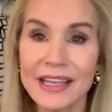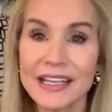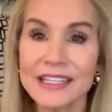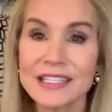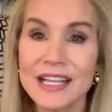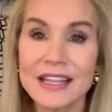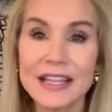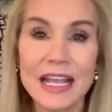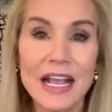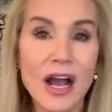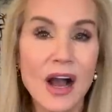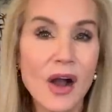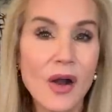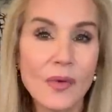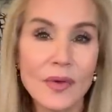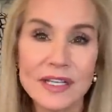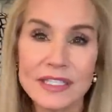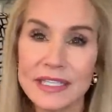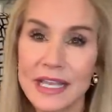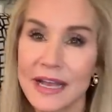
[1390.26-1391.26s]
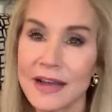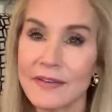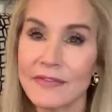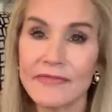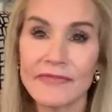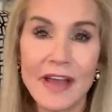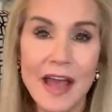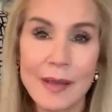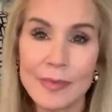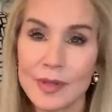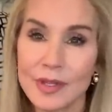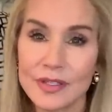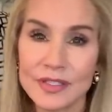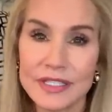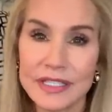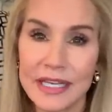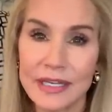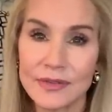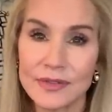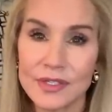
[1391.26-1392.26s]
is that they always have fabulous
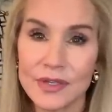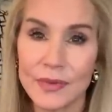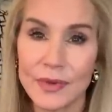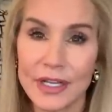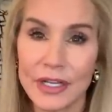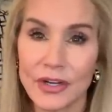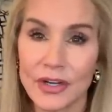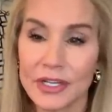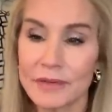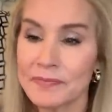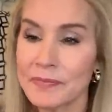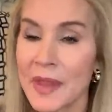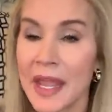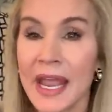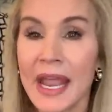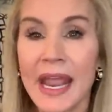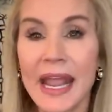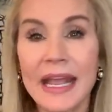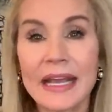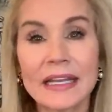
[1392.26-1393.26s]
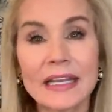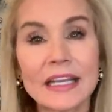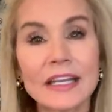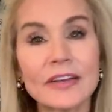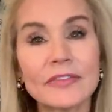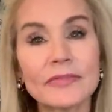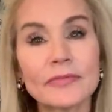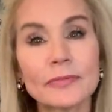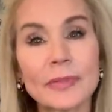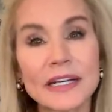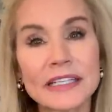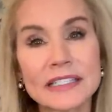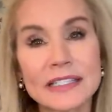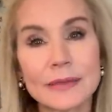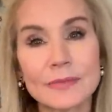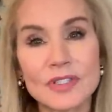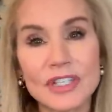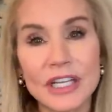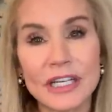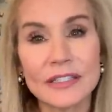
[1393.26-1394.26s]
sales going on. And if by
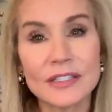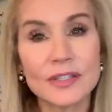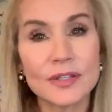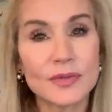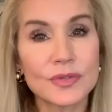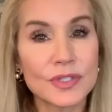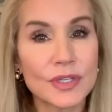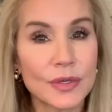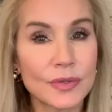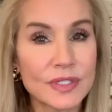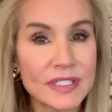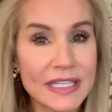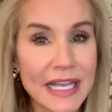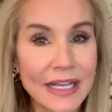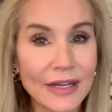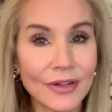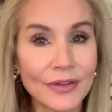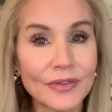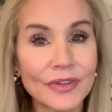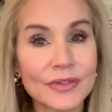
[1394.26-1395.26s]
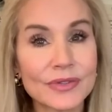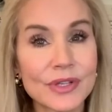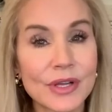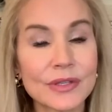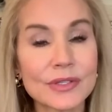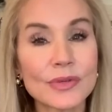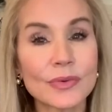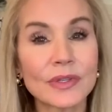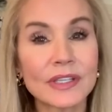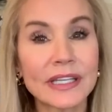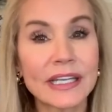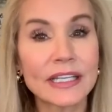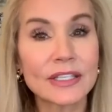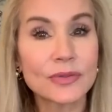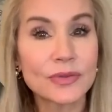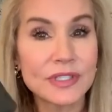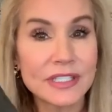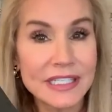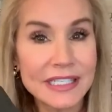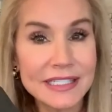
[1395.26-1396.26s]
some chance there's no sale, there's also a link
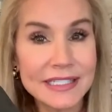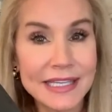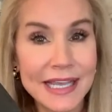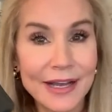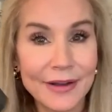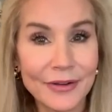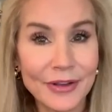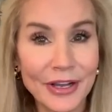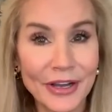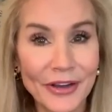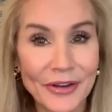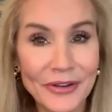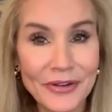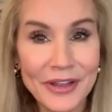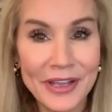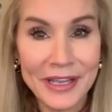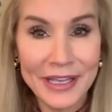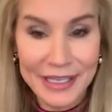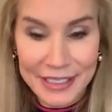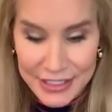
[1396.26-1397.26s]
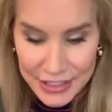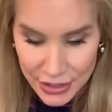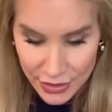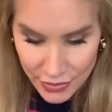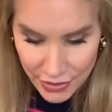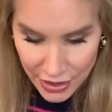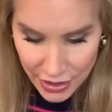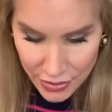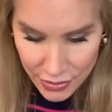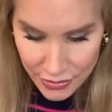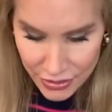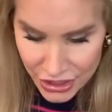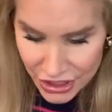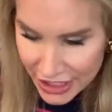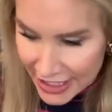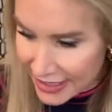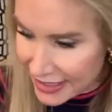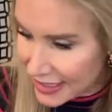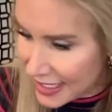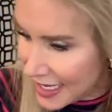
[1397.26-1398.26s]
to a discount code. So go
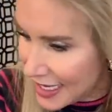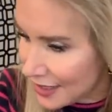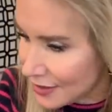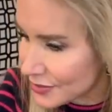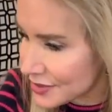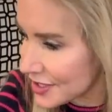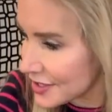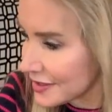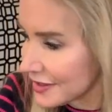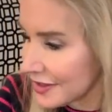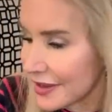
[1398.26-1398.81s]
check it out.